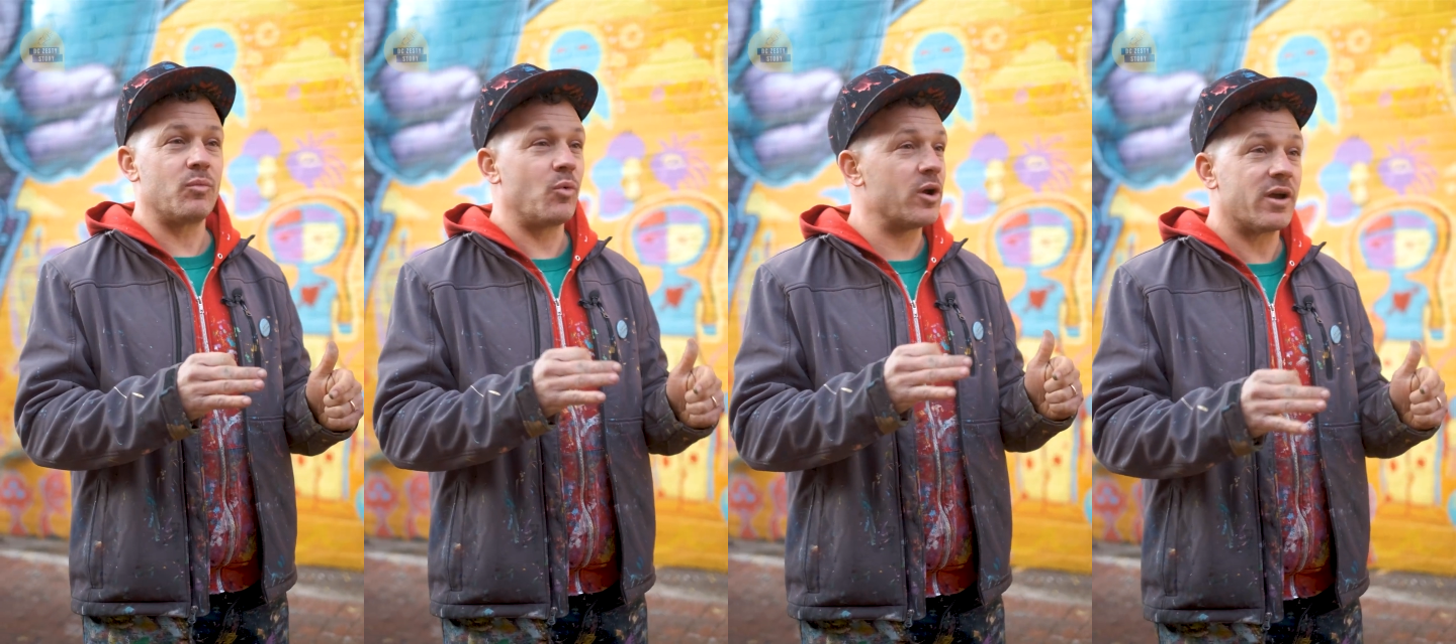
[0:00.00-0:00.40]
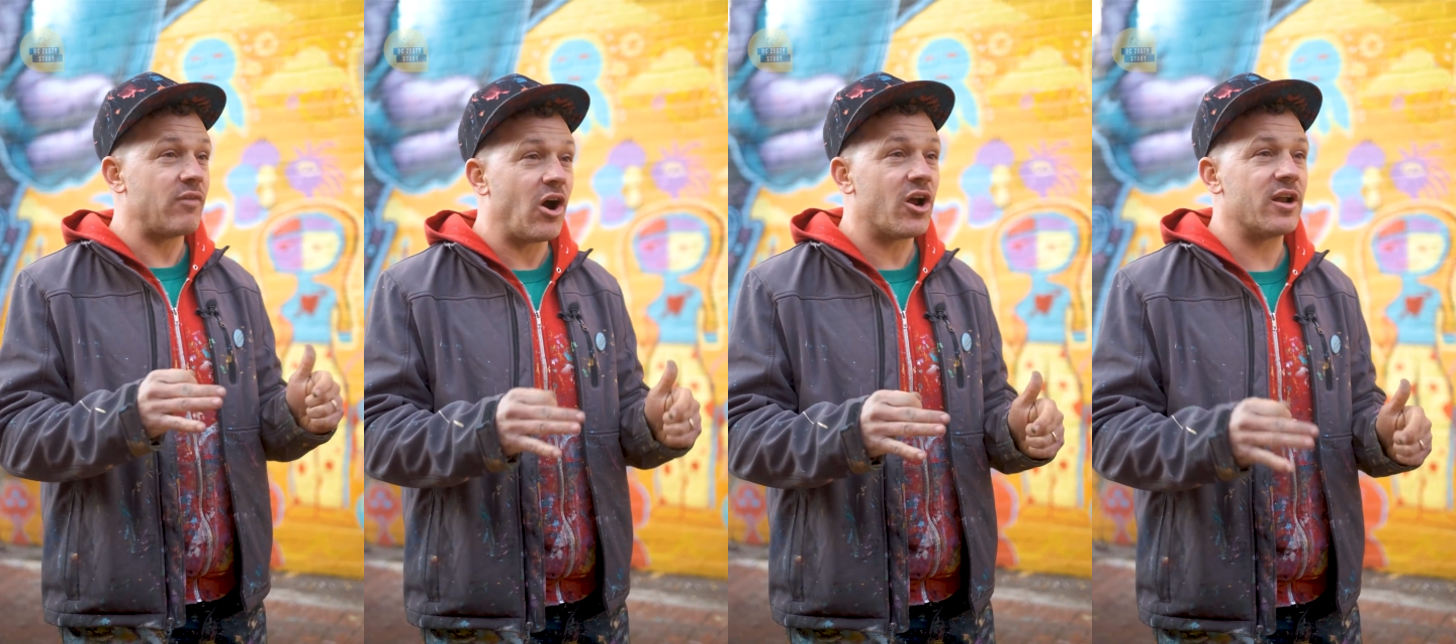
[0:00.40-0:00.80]
work
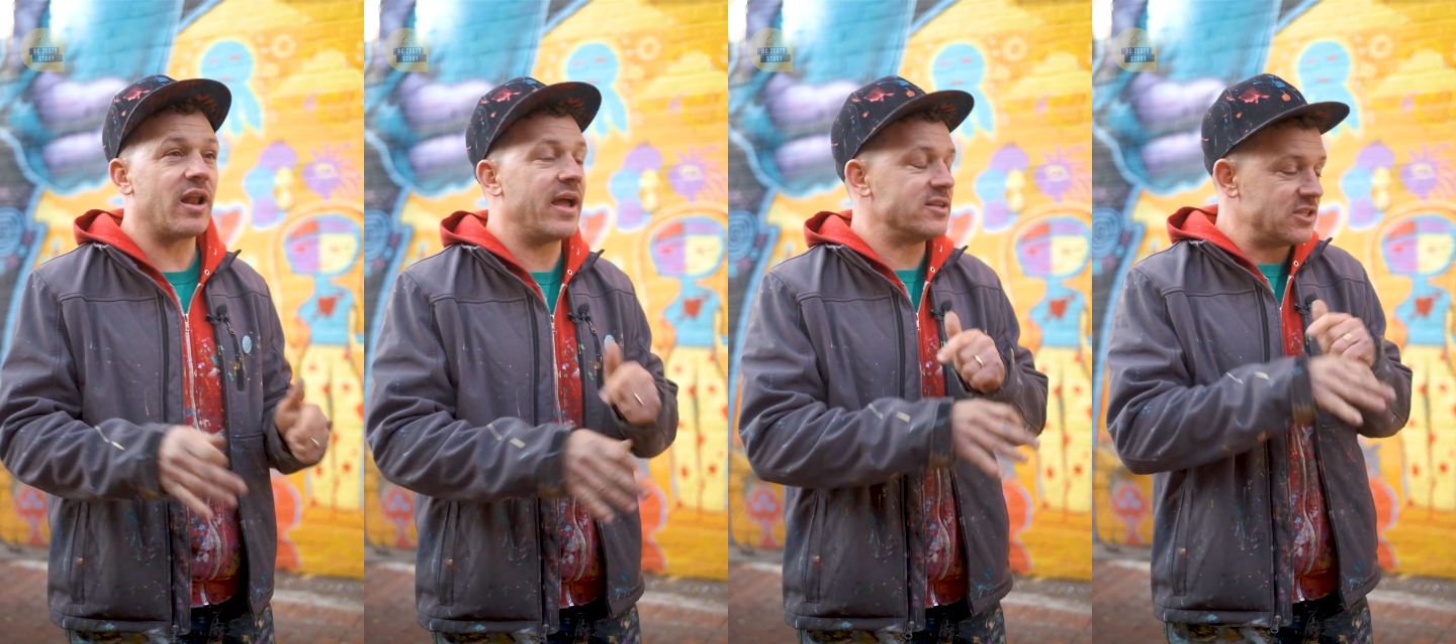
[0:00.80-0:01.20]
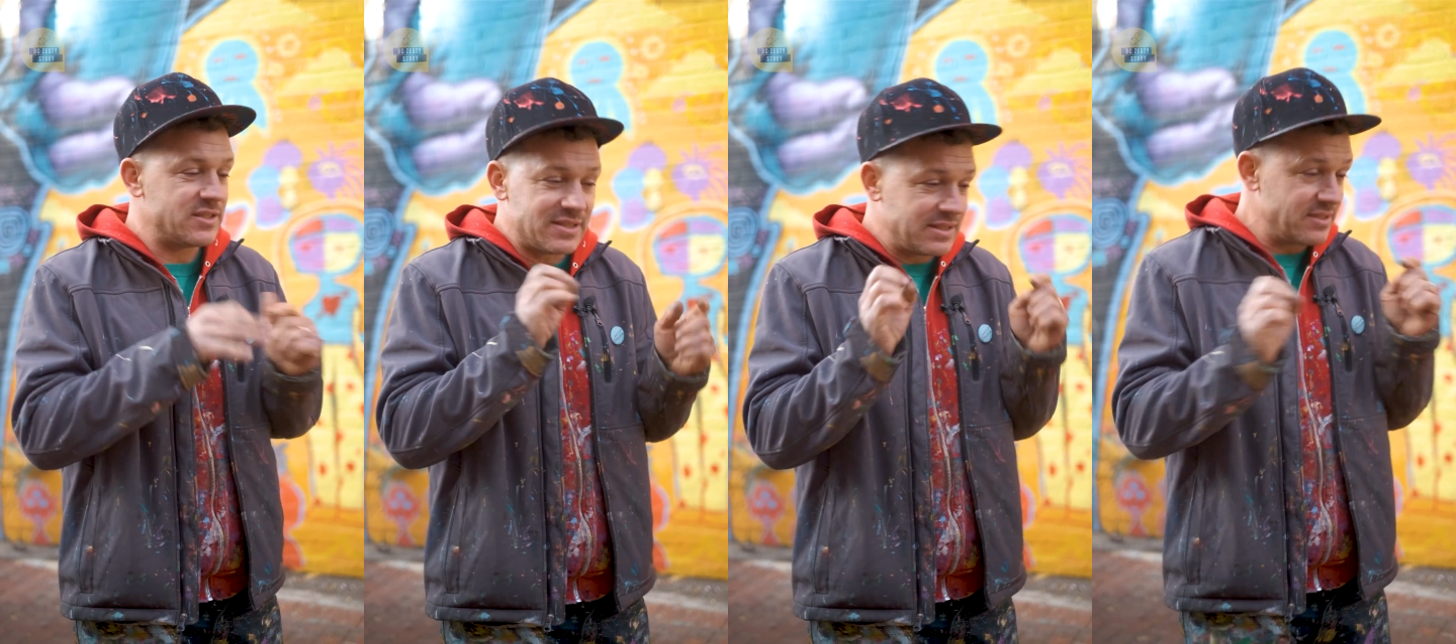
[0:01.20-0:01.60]
of art, like
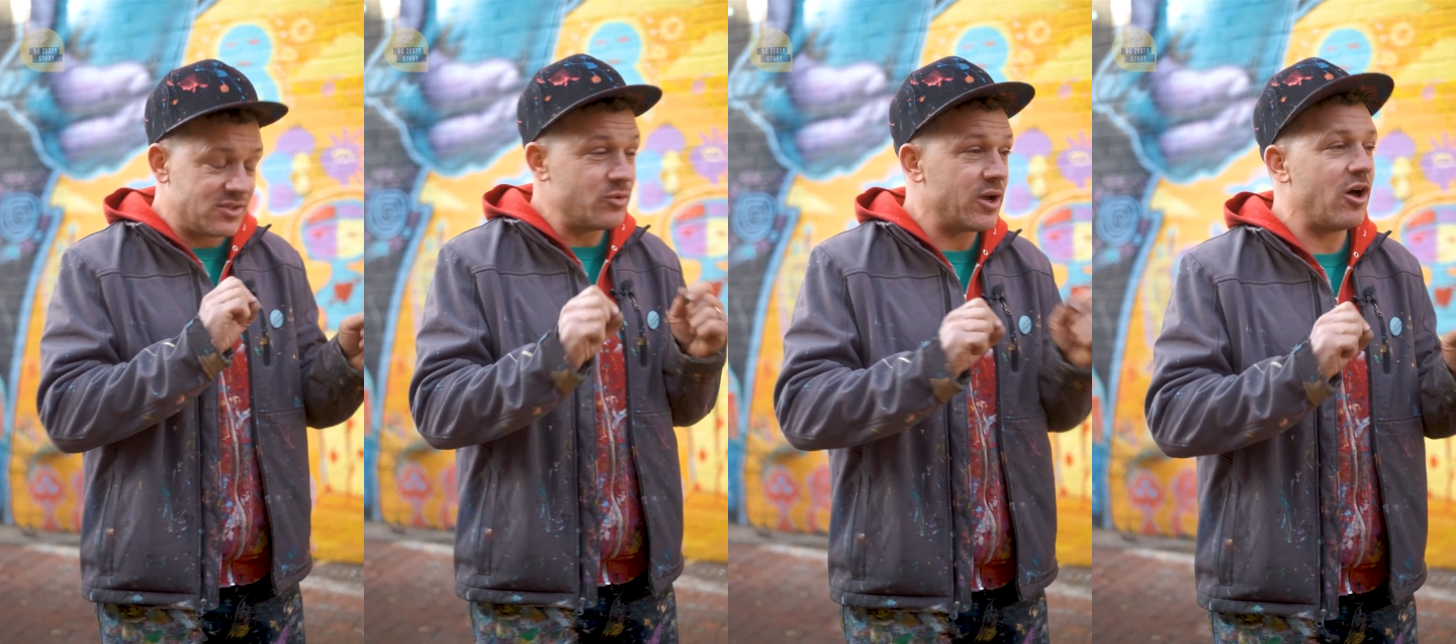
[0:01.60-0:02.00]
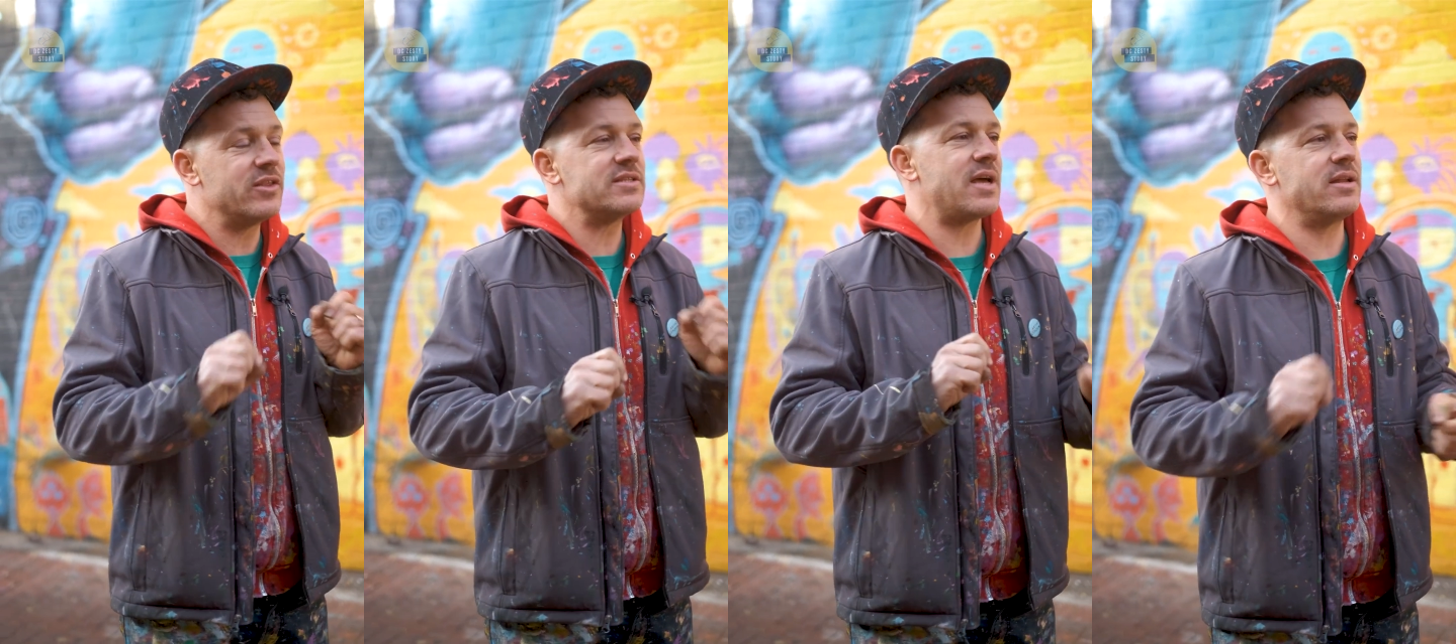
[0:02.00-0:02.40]
just doing all
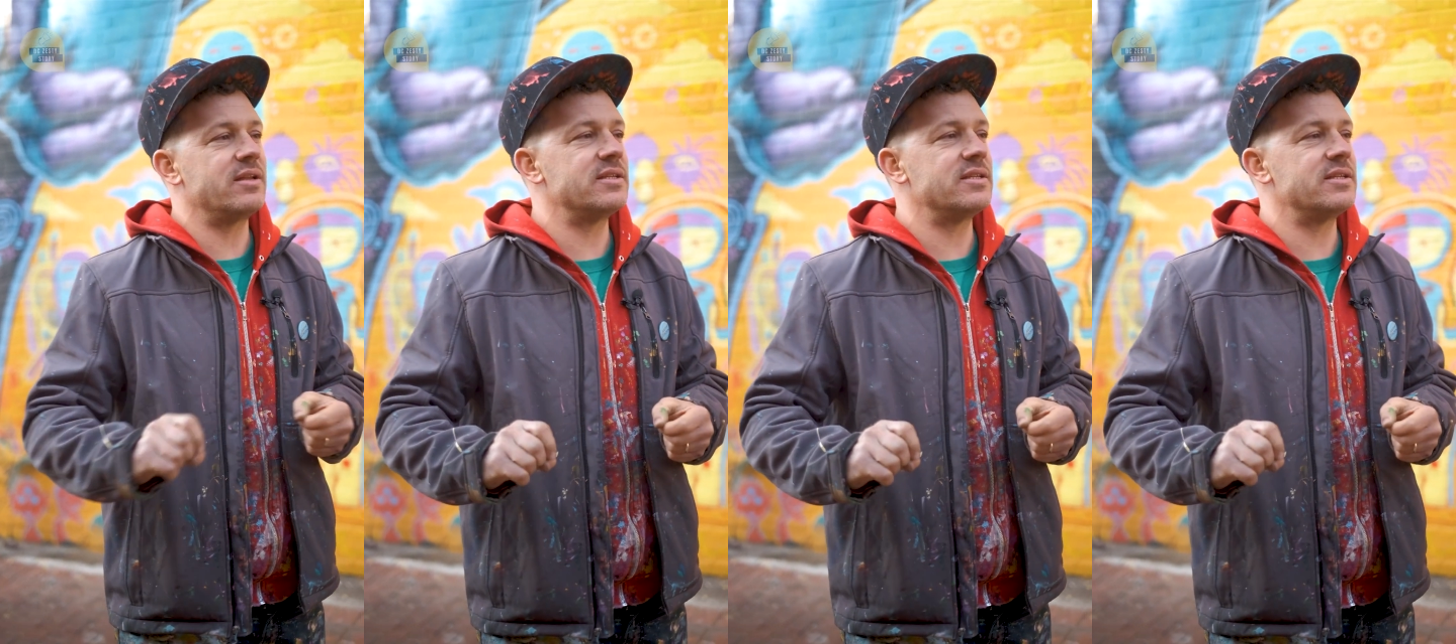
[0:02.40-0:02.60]
these tiny